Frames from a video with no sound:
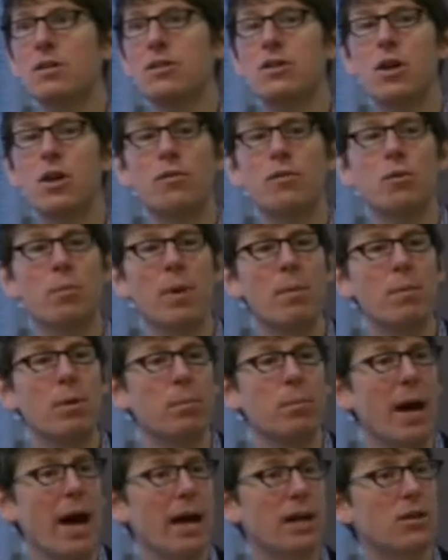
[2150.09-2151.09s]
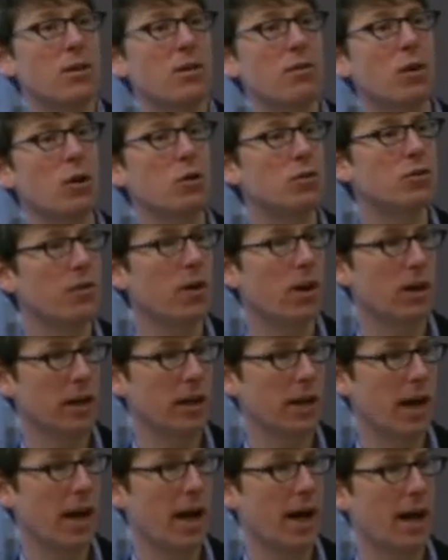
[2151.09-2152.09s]
so if you remember back to the
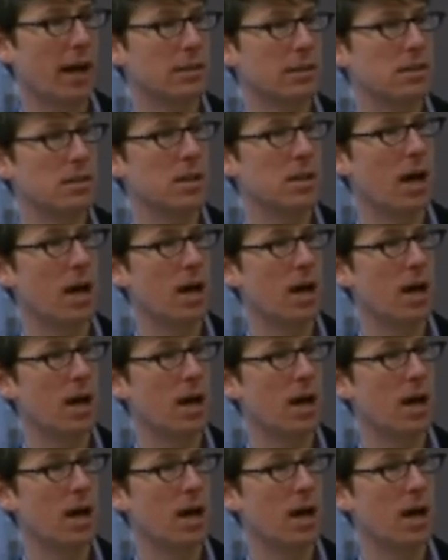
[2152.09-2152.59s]
Volkswagen ads,